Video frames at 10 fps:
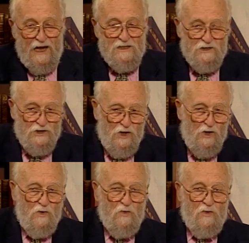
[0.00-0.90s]
And
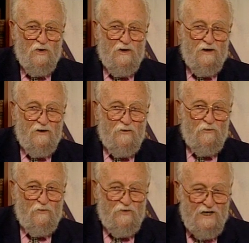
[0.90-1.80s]
so
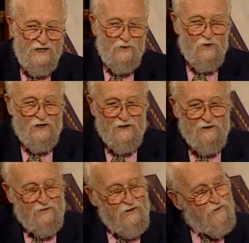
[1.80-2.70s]
really what it
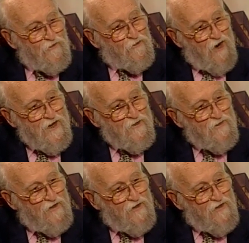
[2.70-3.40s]
is trying to